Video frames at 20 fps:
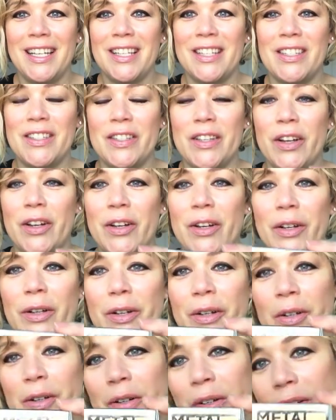
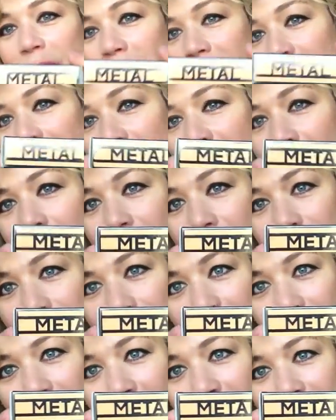So
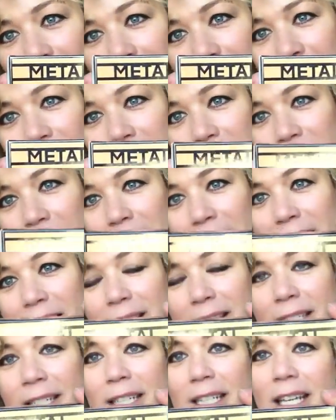um, like
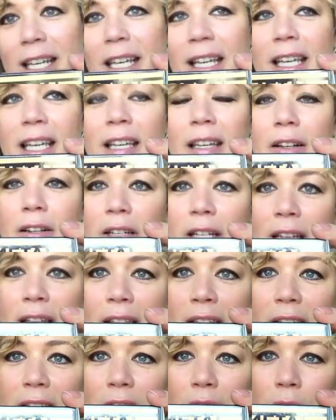Lisa D on
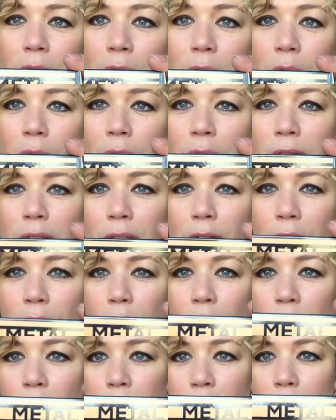here who is
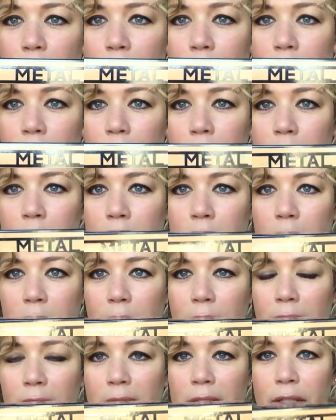adorable
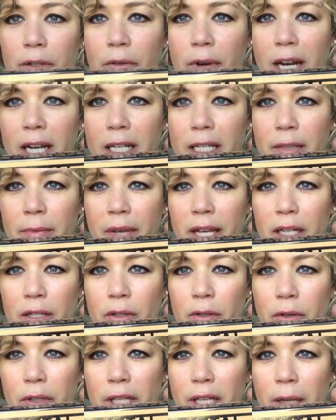and is great about
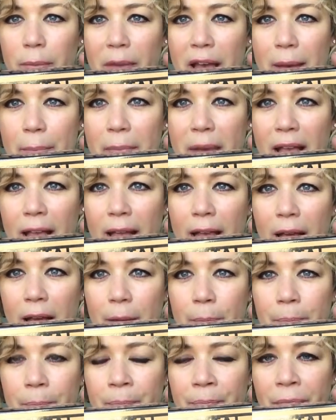talking about makeup.